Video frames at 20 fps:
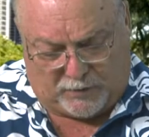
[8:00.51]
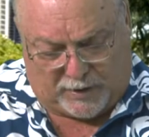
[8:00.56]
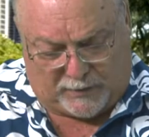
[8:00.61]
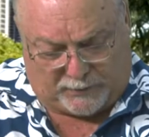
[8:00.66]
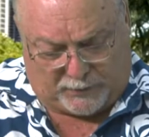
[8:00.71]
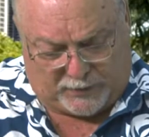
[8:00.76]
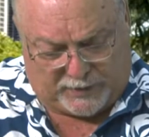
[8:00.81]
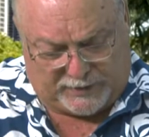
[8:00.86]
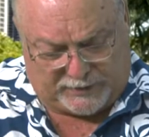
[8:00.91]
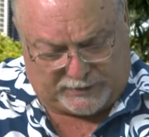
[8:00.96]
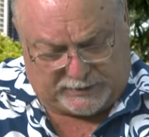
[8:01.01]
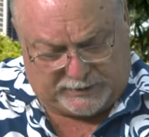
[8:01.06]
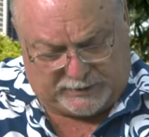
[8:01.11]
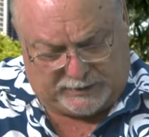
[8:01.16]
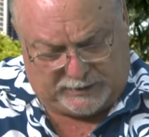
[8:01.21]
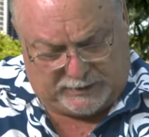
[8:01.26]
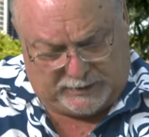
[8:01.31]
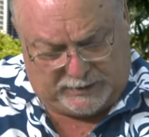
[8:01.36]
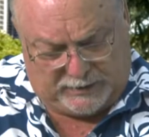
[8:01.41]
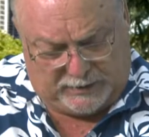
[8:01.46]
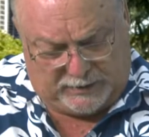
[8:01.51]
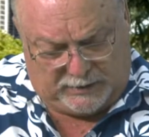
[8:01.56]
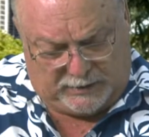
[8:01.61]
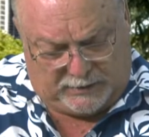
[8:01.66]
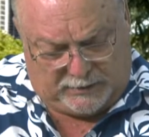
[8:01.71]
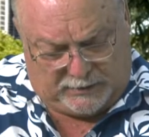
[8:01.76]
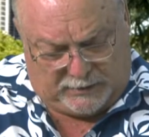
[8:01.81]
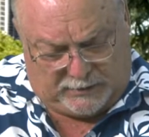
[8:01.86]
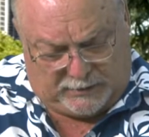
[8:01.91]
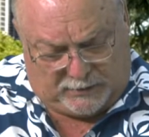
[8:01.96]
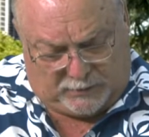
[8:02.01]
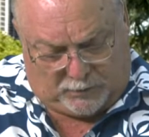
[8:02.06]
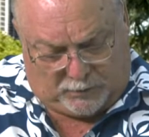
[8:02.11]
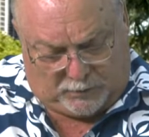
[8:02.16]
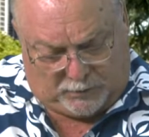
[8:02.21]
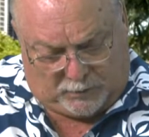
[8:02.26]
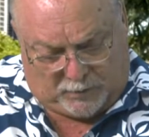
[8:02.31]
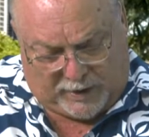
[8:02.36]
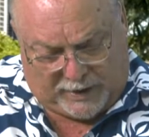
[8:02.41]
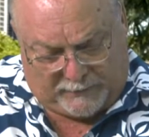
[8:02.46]
operation.
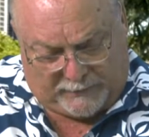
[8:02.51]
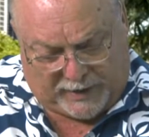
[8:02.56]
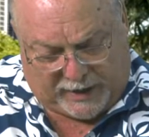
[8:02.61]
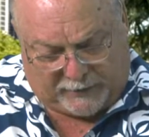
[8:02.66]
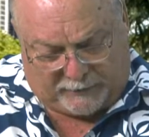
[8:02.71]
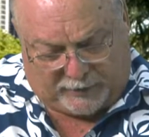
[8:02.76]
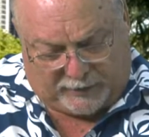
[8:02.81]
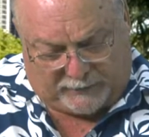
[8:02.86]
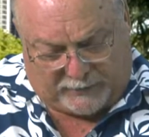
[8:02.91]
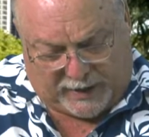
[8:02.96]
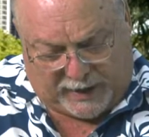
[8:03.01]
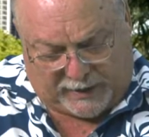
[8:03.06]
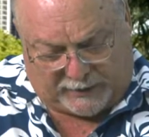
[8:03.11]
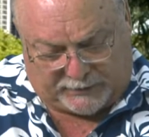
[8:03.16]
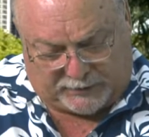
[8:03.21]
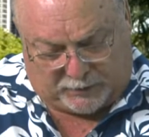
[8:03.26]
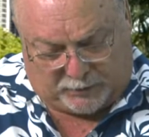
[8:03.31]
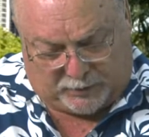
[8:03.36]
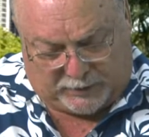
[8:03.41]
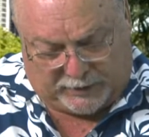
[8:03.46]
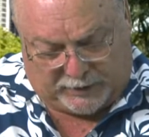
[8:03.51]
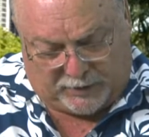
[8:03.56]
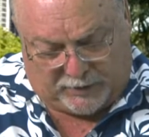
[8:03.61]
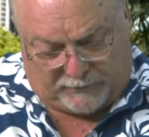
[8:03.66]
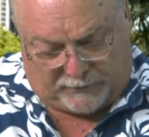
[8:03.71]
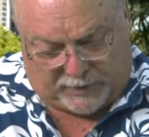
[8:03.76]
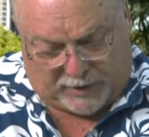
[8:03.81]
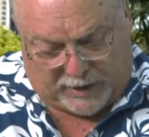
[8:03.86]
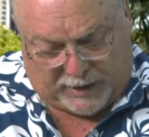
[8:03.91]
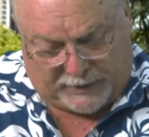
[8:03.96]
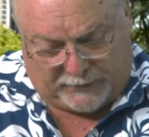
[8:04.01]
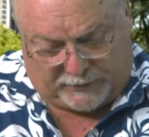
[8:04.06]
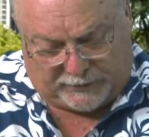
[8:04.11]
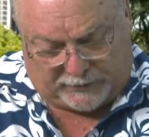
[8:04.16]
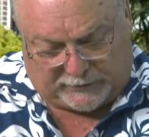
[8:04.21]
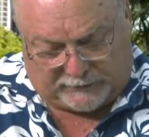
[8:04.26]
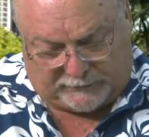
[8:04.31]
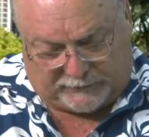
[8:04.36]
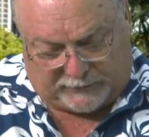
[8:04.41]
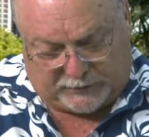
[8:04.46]
Why battery packs are winning over
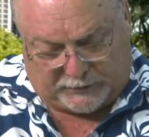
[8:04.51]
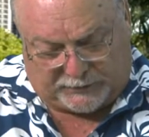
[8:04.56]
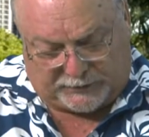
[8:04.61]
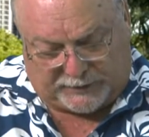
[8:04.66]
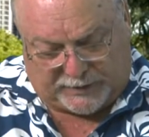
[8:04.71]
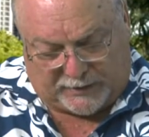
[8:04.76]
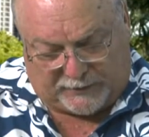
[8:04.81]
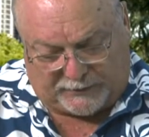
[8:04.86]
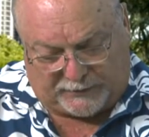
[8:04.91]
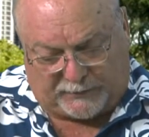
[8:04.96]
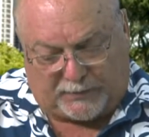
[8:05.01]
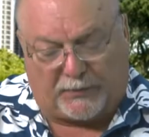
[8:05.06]
hydrogen fuel cells,